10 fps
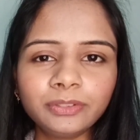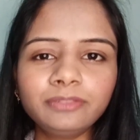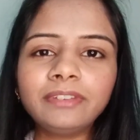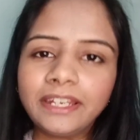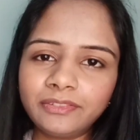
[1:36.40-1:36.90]

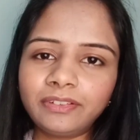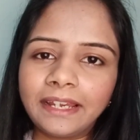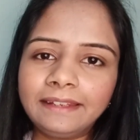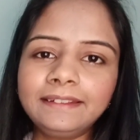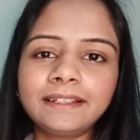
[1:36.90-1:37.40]

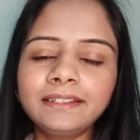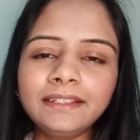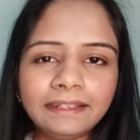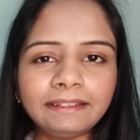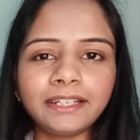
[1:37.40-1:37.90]
verify that the
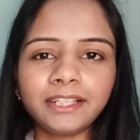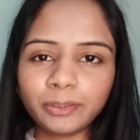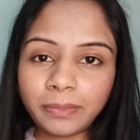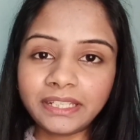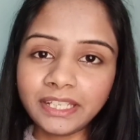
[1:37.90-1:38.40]
data
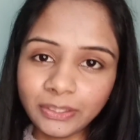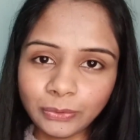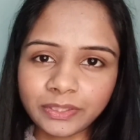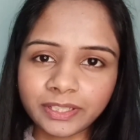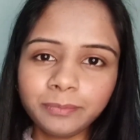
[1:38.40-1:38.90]
entered by the
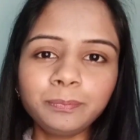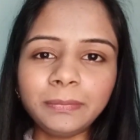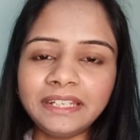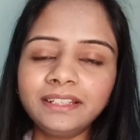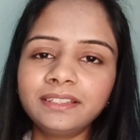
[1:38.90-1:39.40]
user
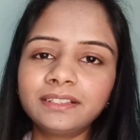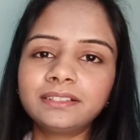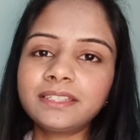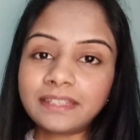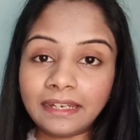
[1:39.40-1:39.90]
meet
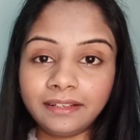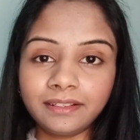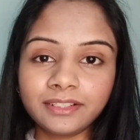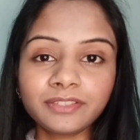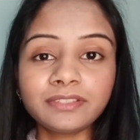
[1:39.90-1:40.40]
the
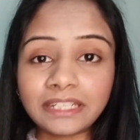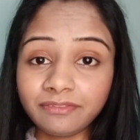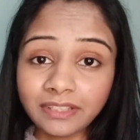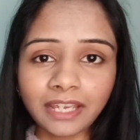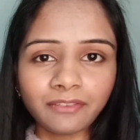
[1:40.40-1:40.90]
standards
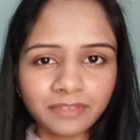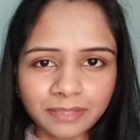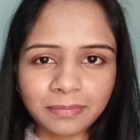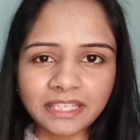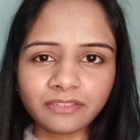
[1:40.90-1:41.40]
that we have
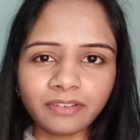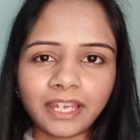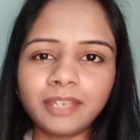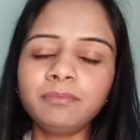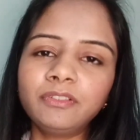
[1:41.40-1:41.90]

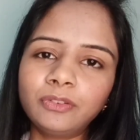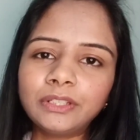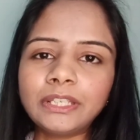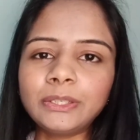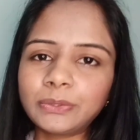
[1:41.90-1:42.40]
specified
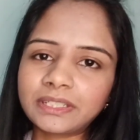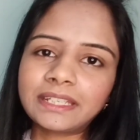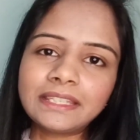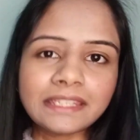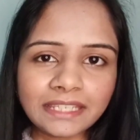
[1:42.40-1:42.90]
before the user
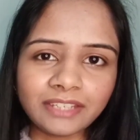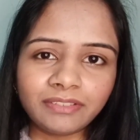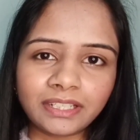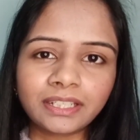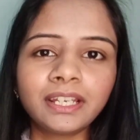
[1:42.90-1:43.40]
can
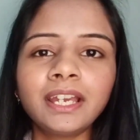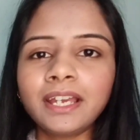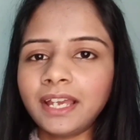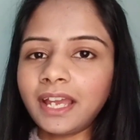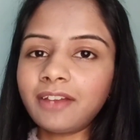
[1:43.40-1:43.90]
save it.
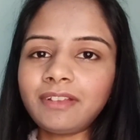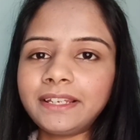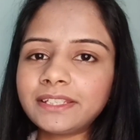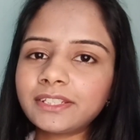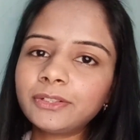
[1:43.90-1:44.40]
A
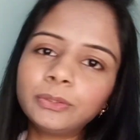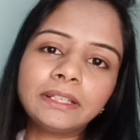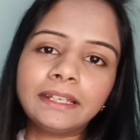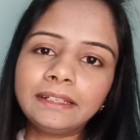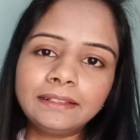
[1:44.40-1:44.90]
validation
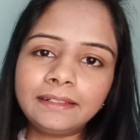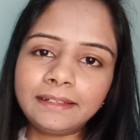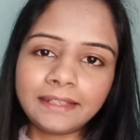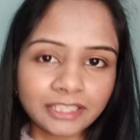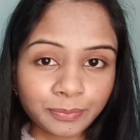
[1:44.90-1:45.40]
rule can
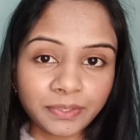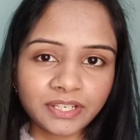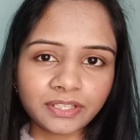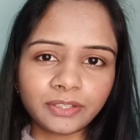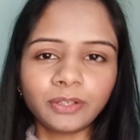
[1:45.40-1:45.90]
contain an
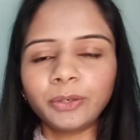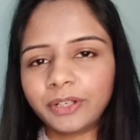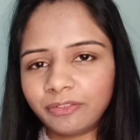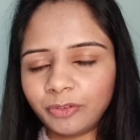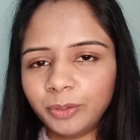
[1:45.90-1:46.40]
expression
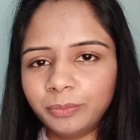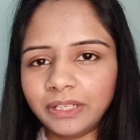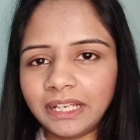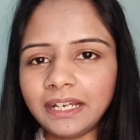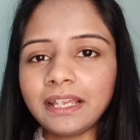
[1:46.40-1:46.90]
or a
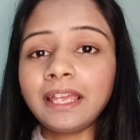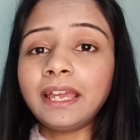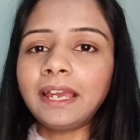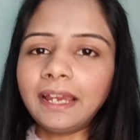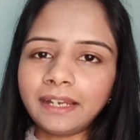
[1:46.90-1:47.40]
formula,
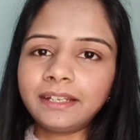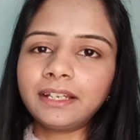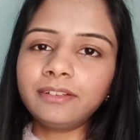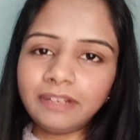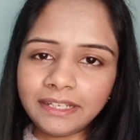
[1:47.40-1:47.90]
and
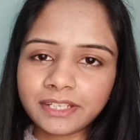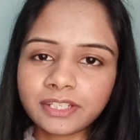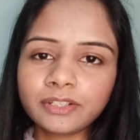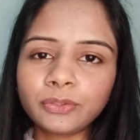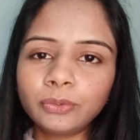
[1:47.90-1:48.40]
a
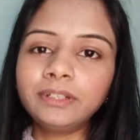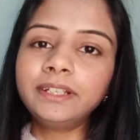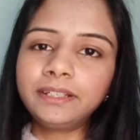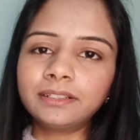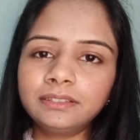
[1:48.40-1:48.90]
validation rule
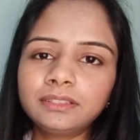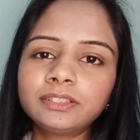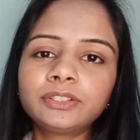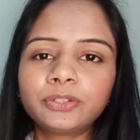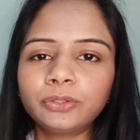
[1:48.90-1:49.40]

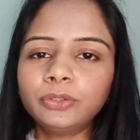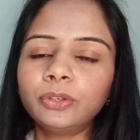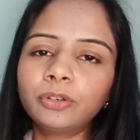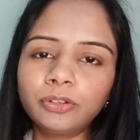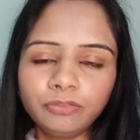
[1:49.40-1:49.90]
returns true
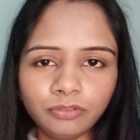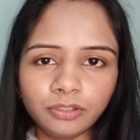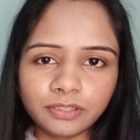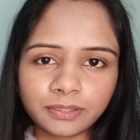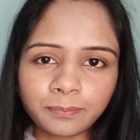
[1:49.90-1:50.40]
or
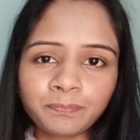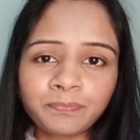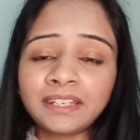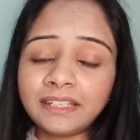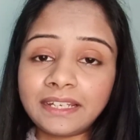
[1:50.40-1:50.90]
false.
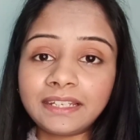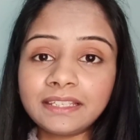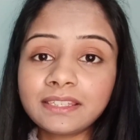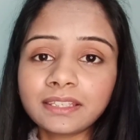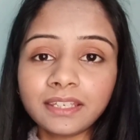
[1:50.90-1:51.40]
That
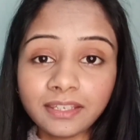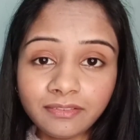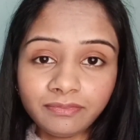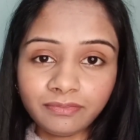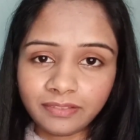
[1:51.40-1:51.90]
is,
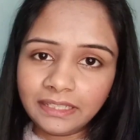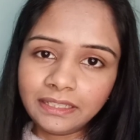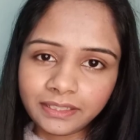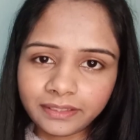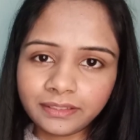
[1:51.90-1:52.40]
if
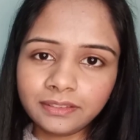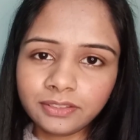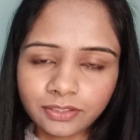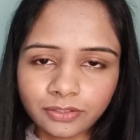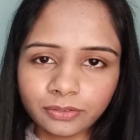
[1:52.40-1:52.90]
it
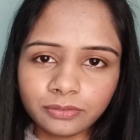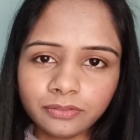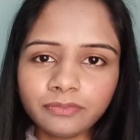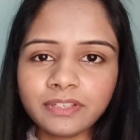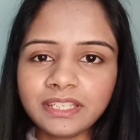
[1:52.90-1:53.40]
returns
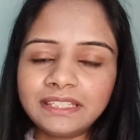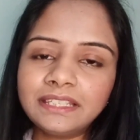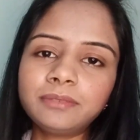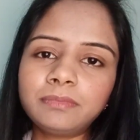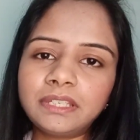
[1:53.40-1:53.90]
true,
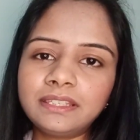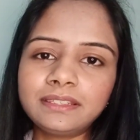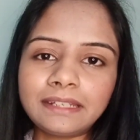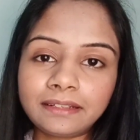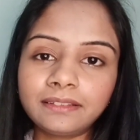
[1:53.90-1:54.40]
this
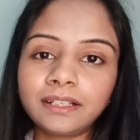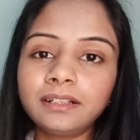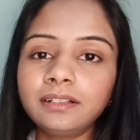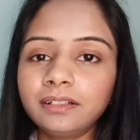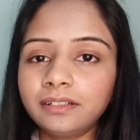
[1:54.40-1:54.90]
means that
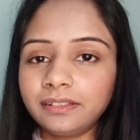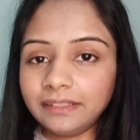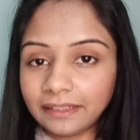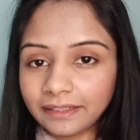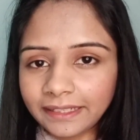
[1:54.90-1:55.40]
the
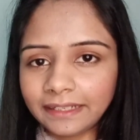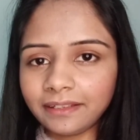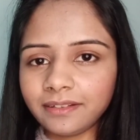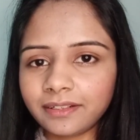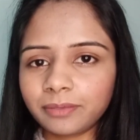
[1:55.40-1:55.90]
data
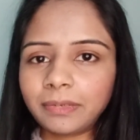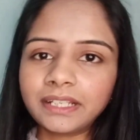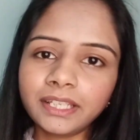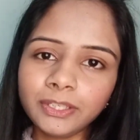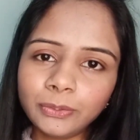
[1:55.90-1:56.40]
entered
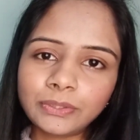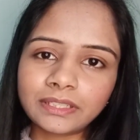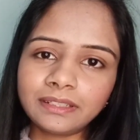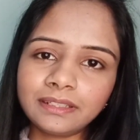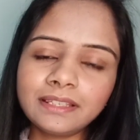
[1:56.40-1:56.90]
by the
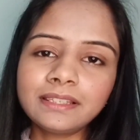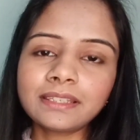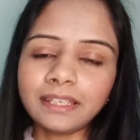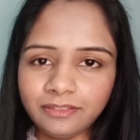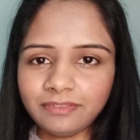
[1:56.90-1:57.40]
user is
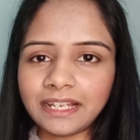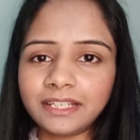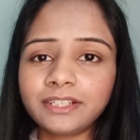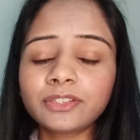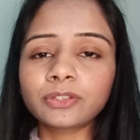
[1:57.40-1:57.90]

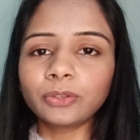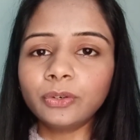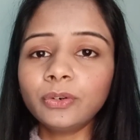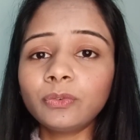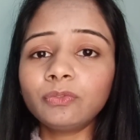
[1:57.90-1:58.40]
invalid.
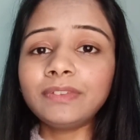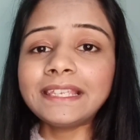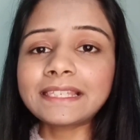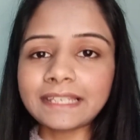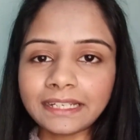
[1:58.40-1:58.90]
So
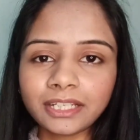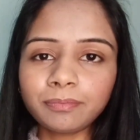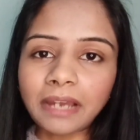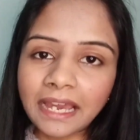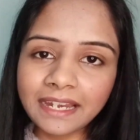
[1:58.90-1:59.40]
we set
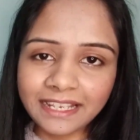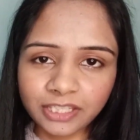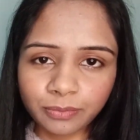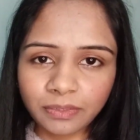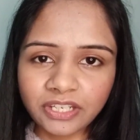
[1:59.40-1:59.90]
up our
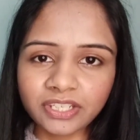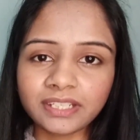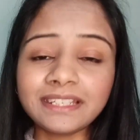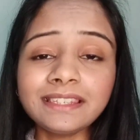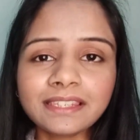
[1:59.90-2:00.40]

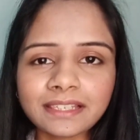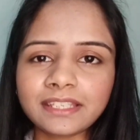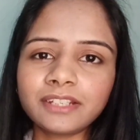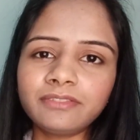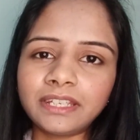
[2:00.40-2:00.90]
expression in
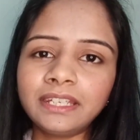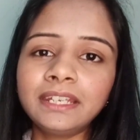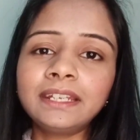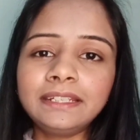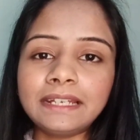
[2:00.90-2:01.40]
such a way
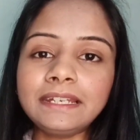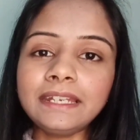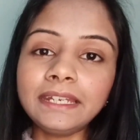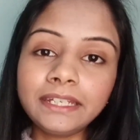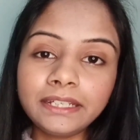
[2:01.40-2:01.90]

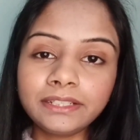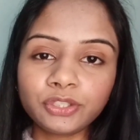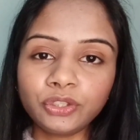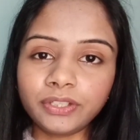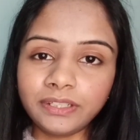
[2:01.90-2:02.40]
that it should